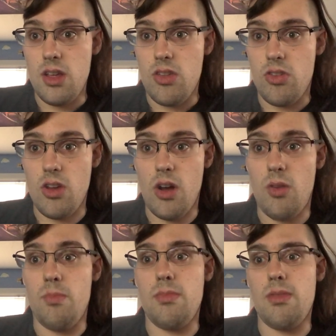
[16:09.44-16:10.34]

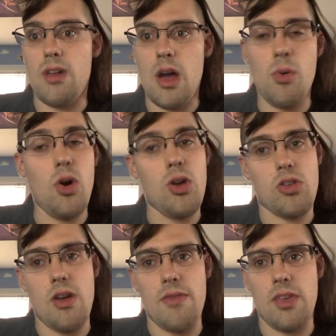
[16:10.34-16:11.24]
So I will
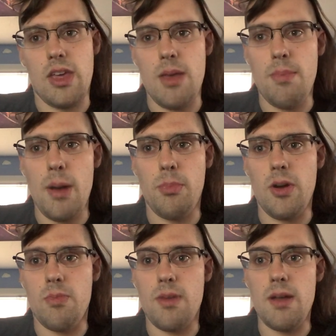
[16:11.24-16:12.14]
also have to keep up
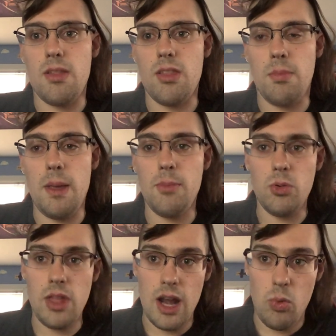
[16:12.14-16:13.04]
with my the people
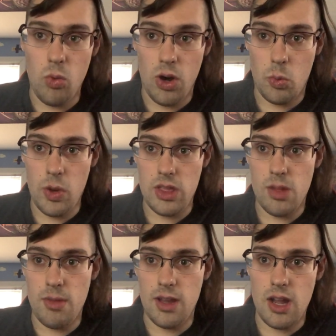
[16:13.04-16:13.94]
that I work with
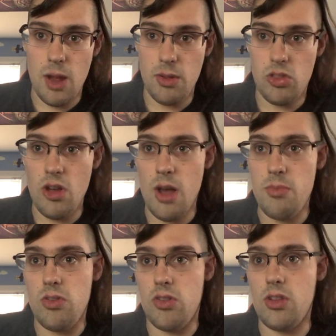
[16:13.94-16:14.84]
on my comic
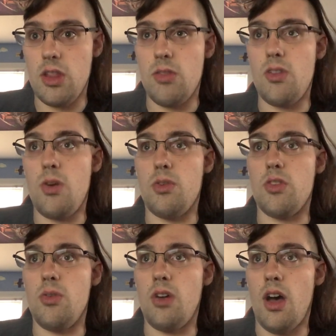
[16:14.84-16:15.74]
dubs to let them know what's
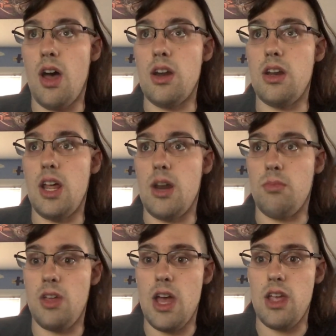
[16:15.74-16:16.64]
going on, and then I'm
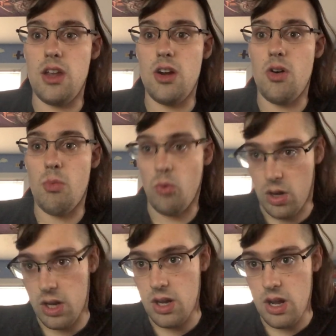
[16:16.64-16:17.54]
hey, you know, I'm
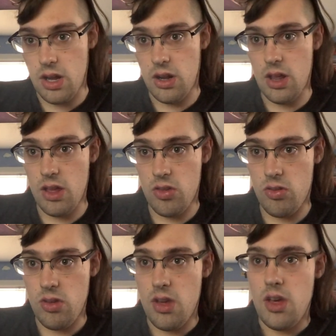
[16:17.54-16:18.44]
working on
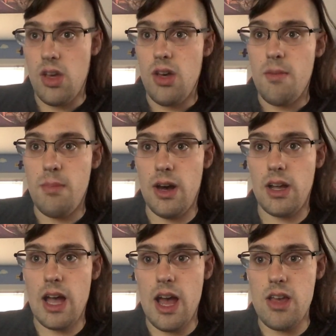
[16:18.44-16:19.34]
this. But
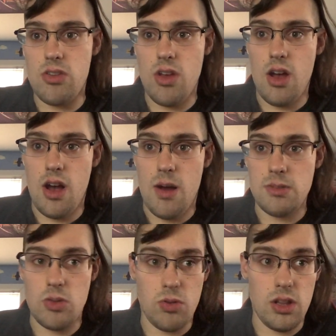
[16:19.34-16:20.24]
guys, um,
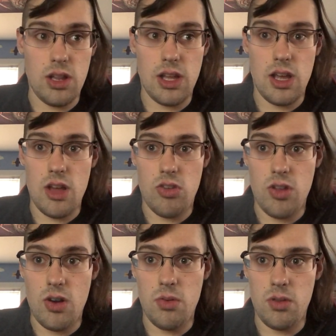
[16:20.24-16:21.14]
just want to let you guys
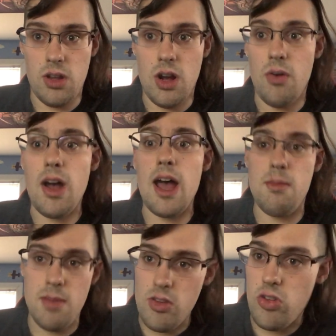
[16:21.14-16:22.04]
know, you know, I
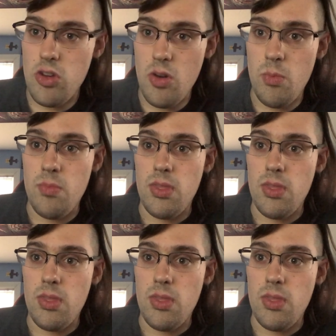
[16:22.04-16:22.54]
miss you.